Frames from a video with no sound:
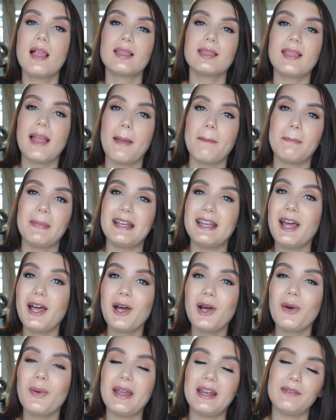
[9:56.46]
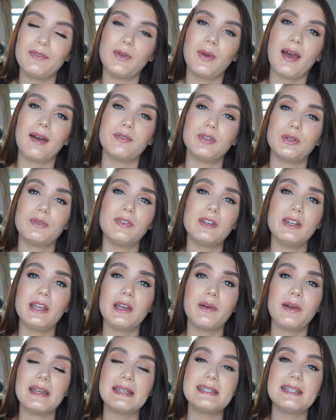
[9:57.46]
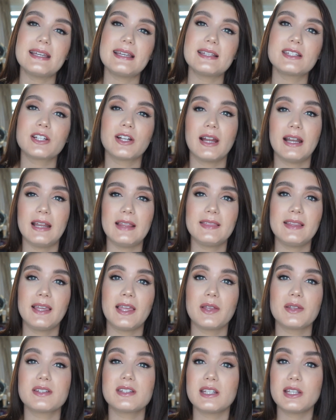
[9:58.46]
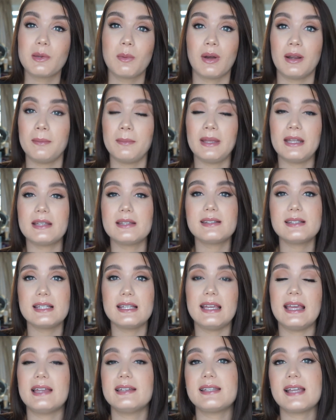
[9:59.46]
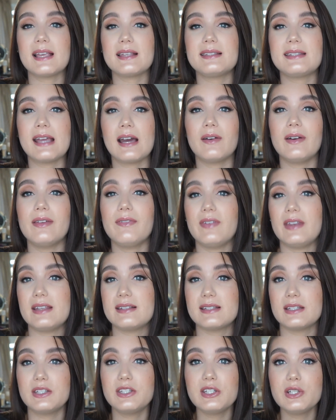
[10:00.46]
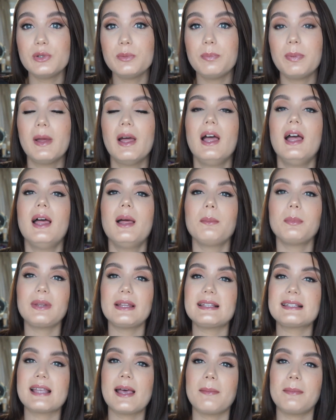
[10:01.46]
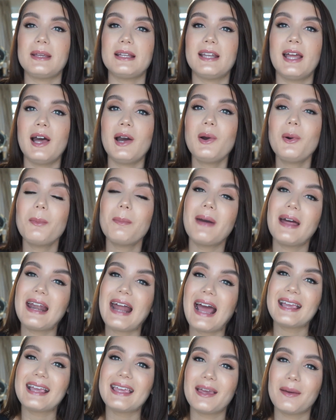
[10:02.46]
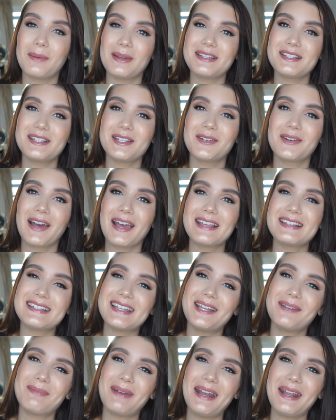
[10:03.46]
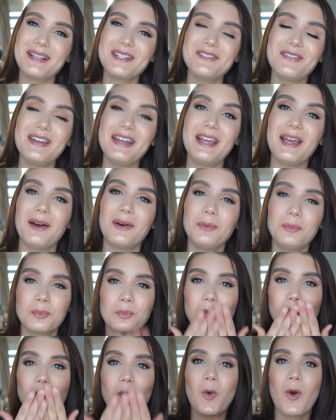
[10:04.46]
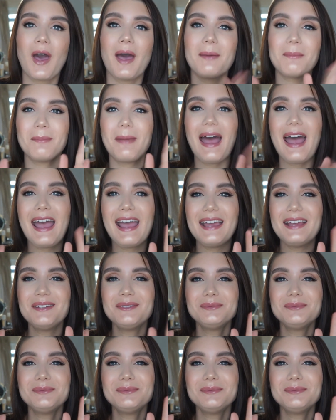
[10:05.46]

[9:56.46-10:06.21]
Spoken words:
let me know. And if you have new video ideas or anything else that you wanted me to see and test out if it is a dupe, please let me know. But can't wait to see you guys in my next video. Bye!